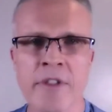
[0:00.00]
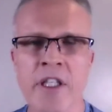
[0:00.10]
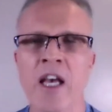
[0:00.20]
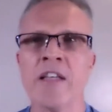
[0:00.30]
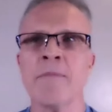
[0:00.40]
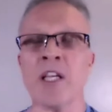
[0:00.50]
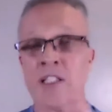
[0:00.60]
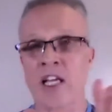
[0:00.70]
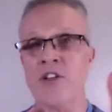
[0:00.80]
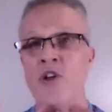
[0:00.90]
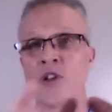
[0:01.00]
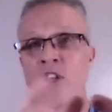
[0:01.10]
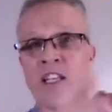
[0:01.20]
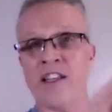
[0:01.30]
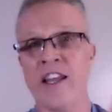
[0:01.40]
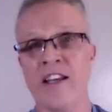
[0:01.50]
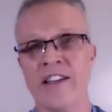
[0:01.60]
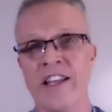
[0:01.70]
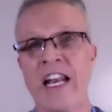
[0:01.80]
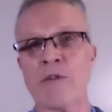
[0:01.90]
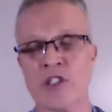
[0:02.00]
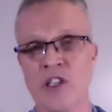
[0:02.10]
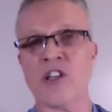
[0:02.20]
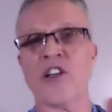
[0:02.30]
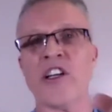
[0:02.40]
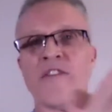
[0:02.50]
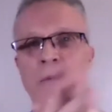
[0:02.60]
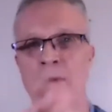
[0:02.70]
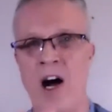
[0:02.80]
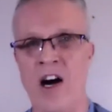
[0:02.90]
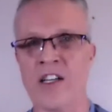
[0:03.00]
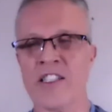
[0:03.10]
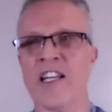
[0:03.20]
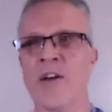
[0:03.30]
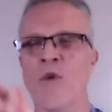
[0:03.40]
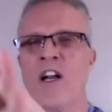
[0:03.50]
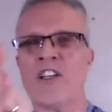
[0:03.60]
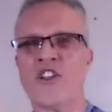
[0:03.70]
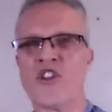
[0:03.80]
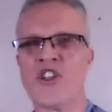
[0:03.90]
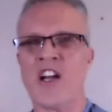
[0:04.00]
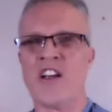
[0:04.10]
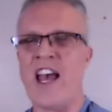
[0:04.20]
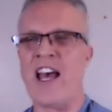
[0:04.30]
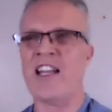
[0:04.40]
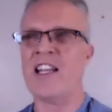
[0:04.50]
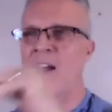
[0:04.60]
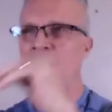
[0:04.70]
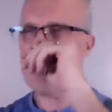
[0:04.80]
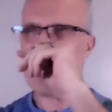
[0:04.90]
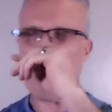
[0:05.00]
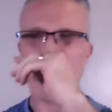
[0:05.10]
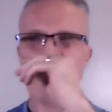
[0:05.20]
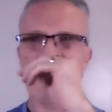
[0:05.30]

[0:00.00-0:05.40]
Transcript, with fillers: okay because i knew that, that that i was learning from art and i wanted to share that and i've been a,